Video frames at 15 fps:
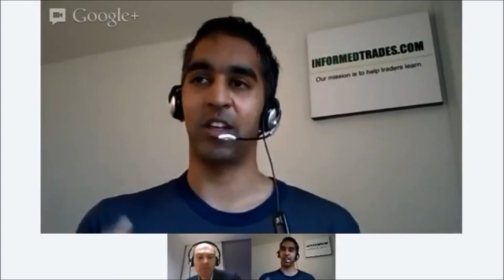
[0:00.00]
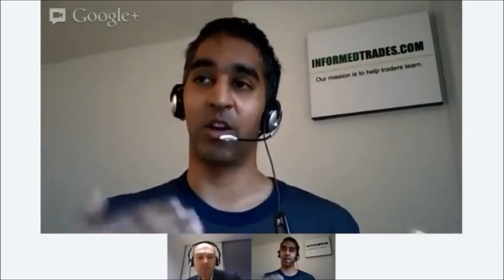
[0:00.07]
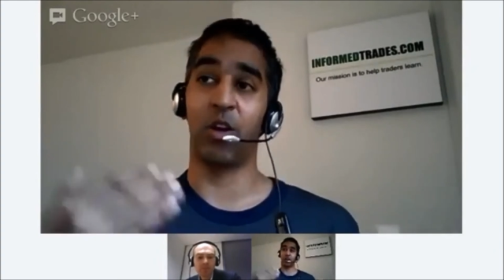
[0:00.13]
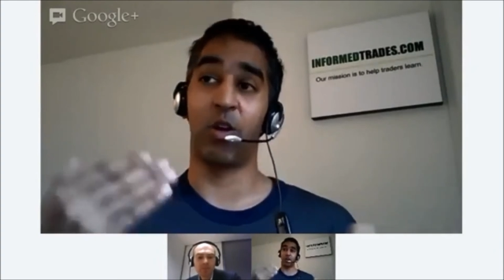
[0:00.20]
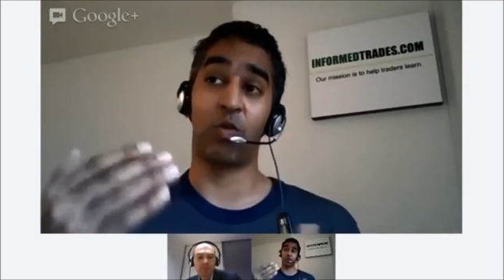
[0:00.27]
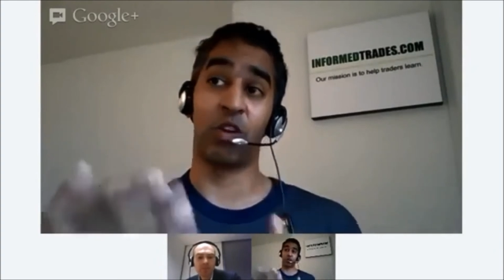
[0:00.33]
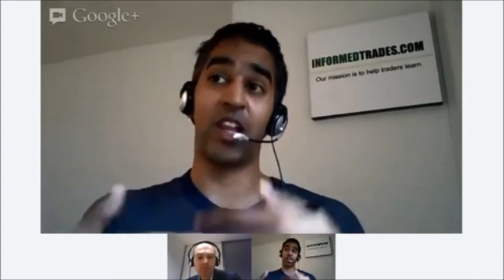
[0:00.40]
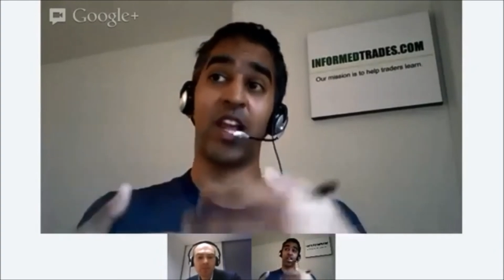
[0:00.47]

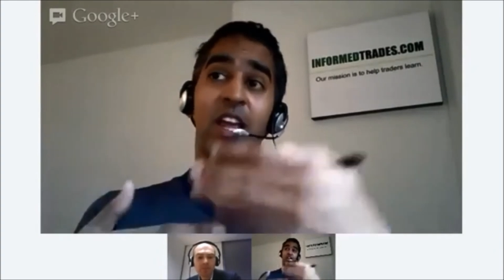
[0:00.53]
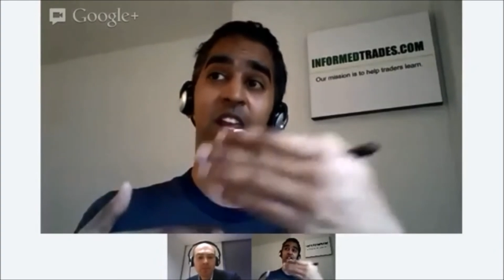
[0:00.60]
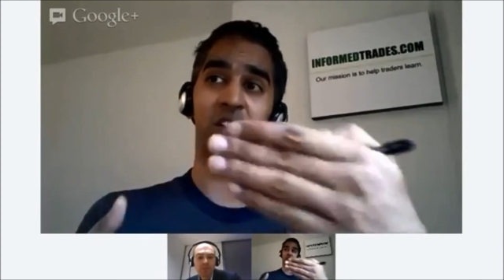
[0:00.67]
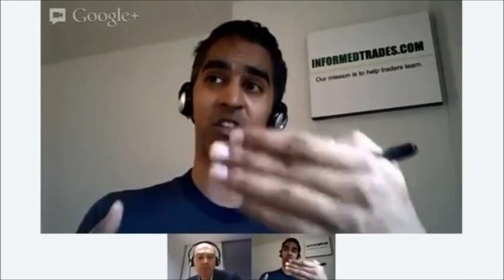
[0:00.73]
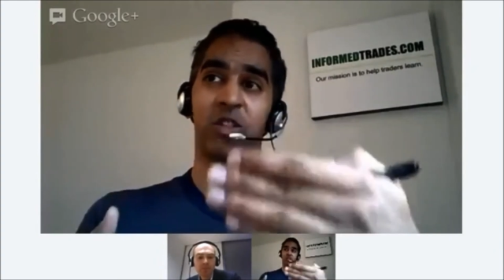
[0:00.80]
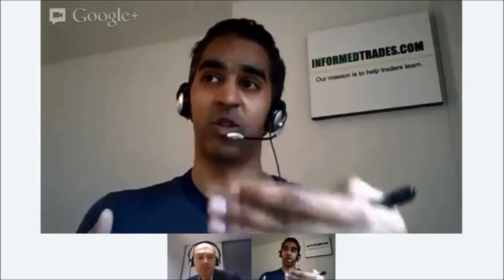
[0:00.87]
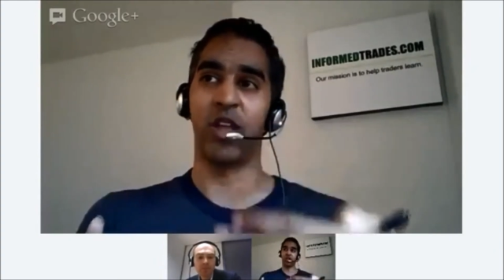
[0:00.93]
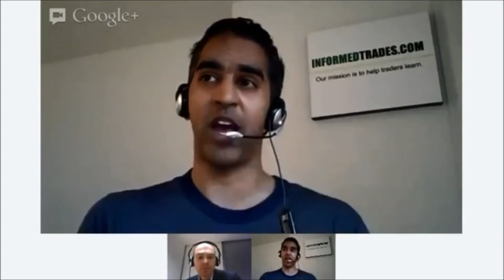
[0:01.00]
And you know,
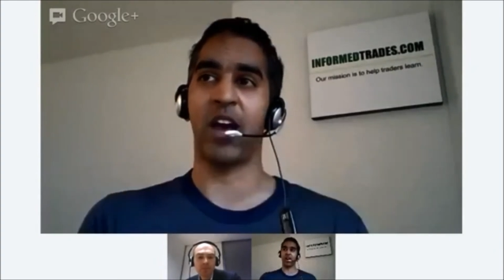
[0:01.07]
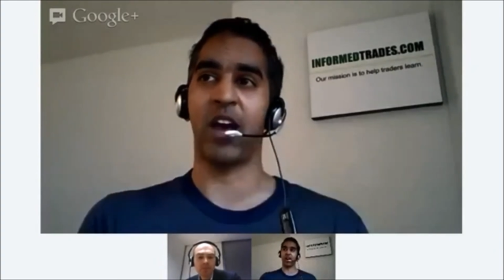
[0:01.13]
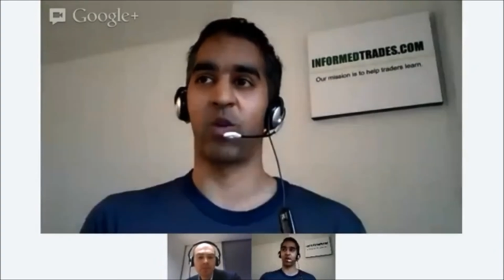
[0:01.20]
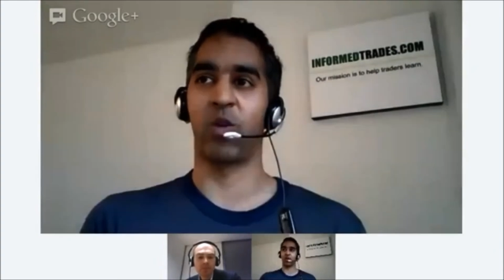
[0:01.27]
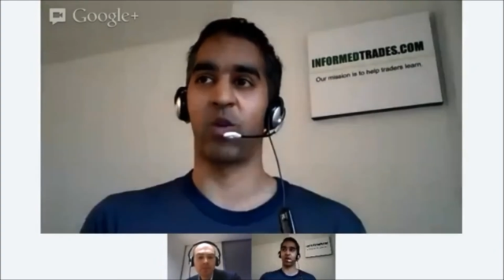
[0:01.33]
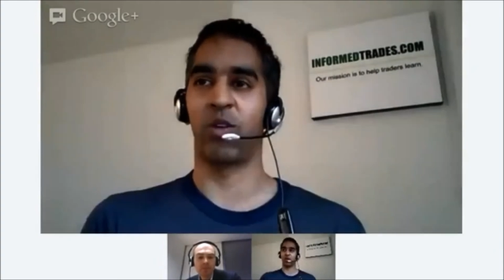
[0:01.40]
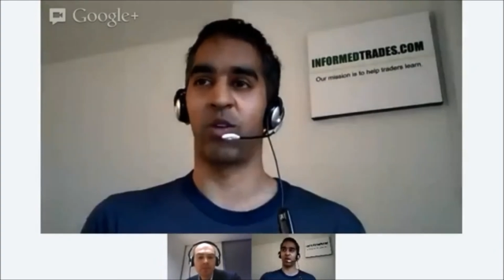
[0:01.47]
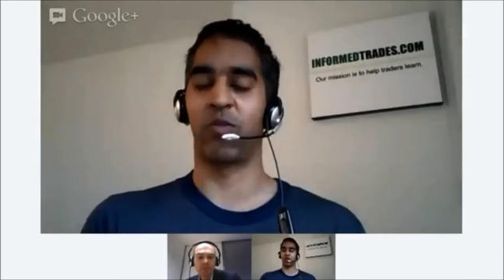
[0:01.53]
related to
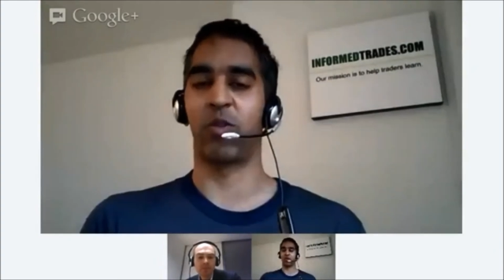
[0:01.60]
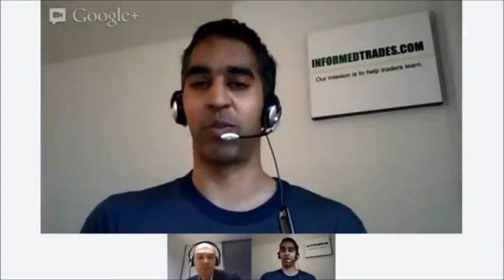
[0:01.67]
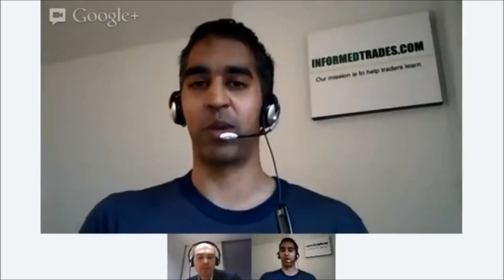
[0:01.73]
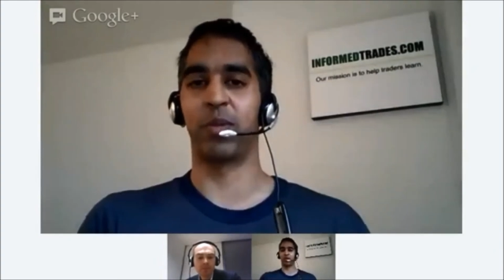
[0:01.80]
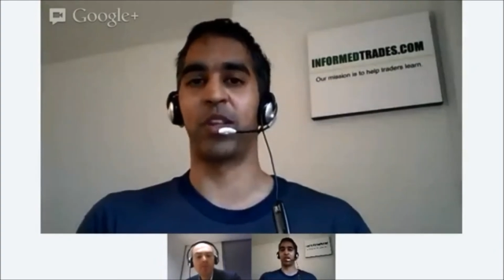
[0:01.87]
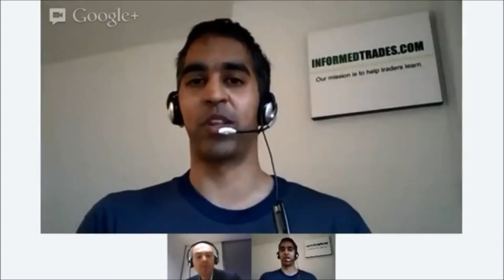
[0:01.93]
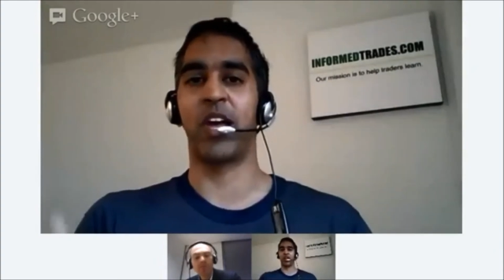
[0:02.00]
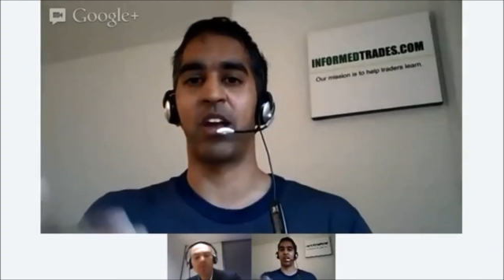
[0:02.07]
that, or
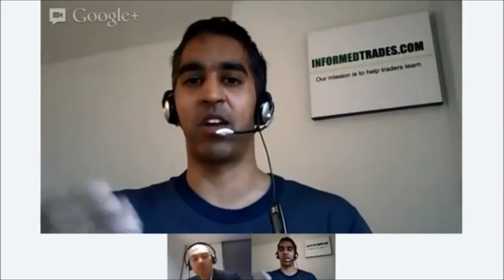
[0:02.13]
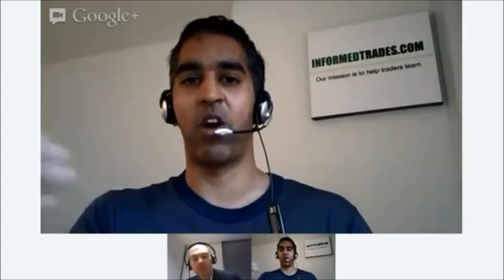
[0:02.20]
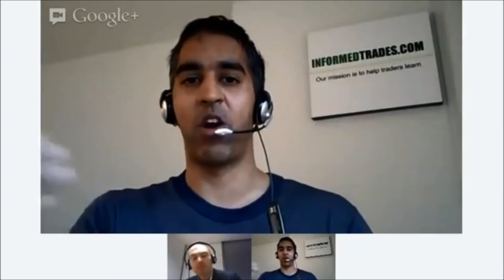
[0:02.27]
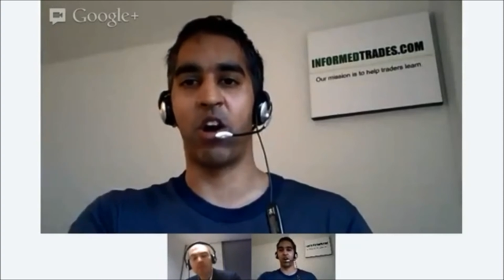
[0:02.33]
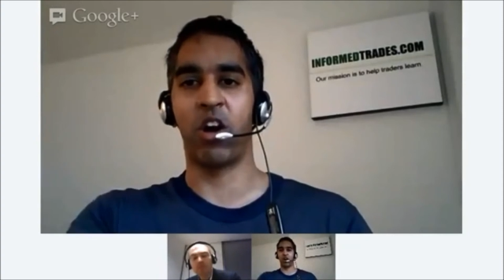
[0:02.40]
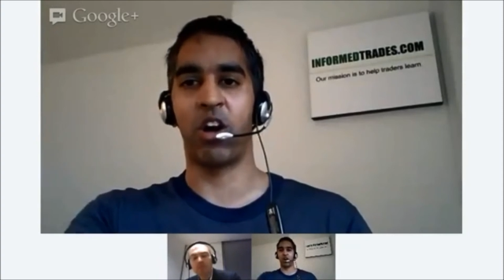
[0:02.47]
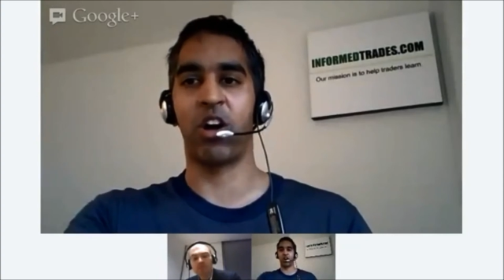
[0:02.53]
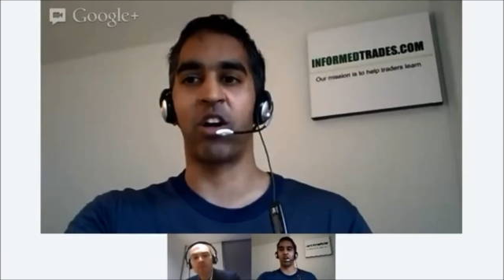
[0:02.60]
for people that
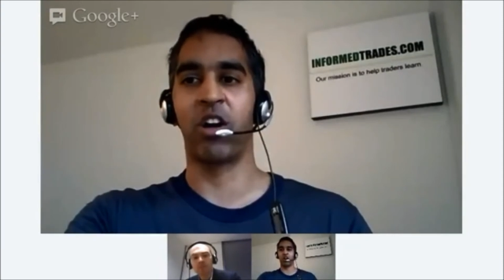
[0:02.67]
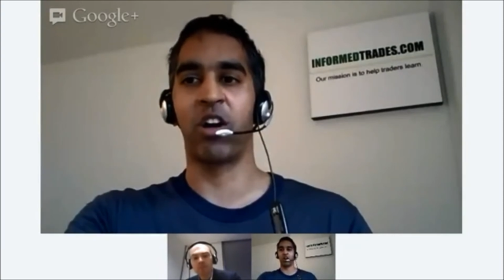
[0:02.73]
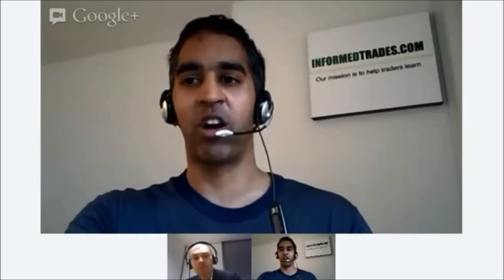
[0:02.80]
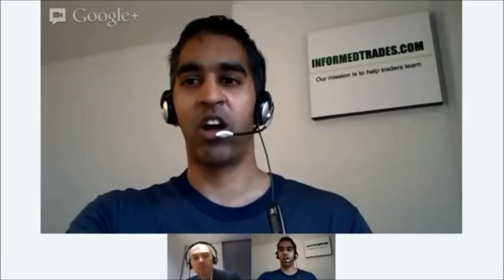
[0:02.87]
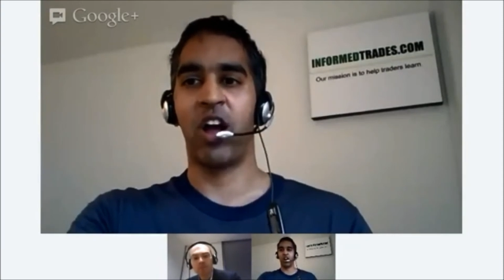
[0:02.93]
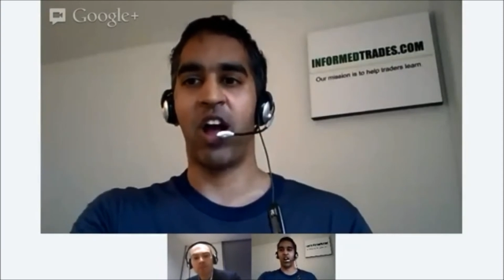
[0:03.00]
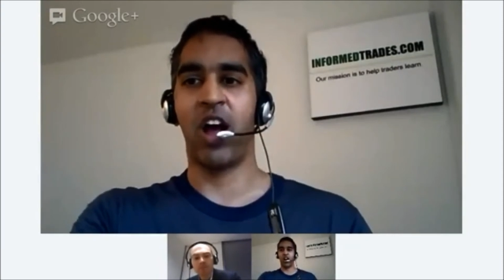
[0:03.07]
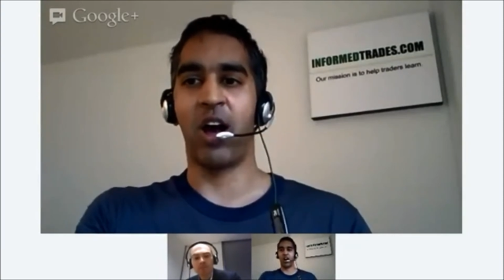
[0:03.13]

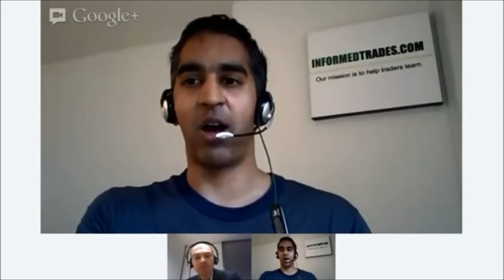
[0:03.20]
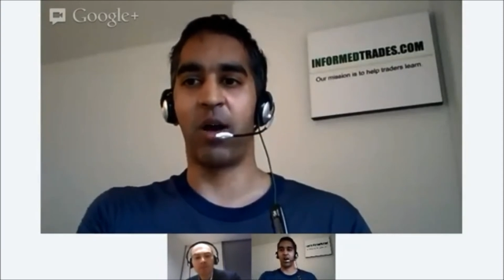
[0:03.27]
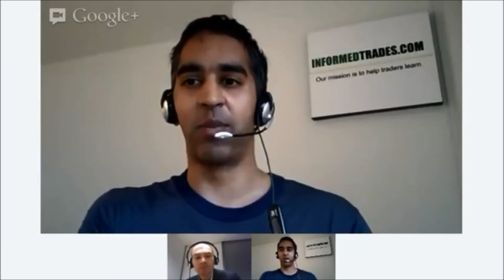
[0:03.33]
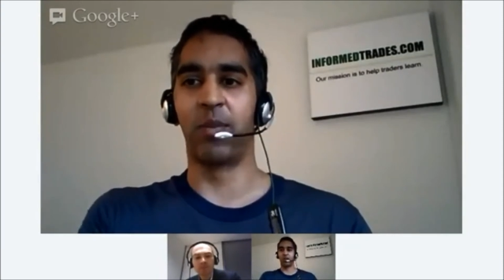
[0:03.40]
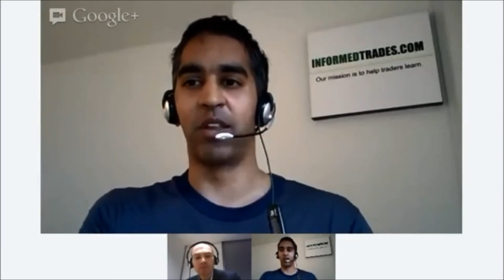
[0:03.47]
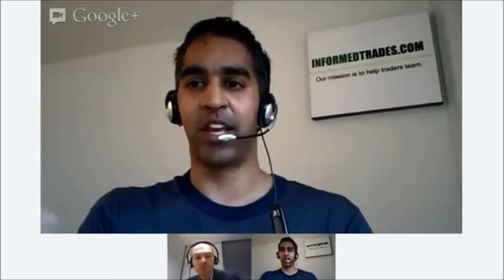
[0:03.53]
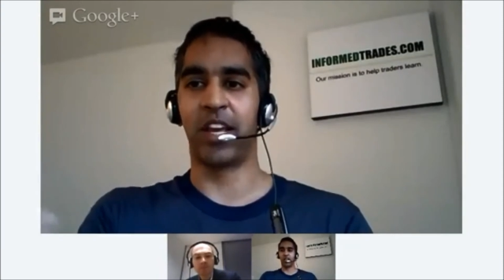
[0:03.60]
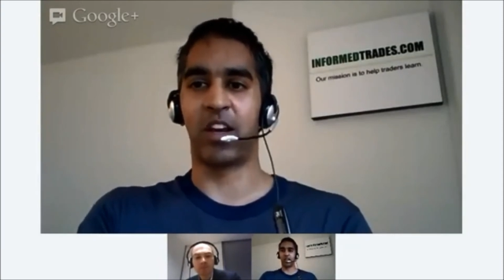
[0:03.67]
are
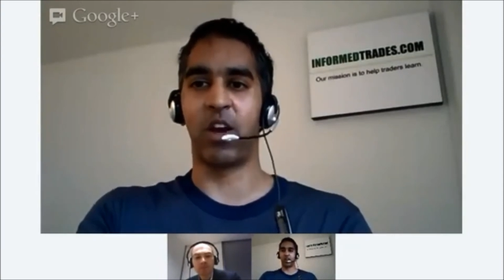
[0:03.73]
uh,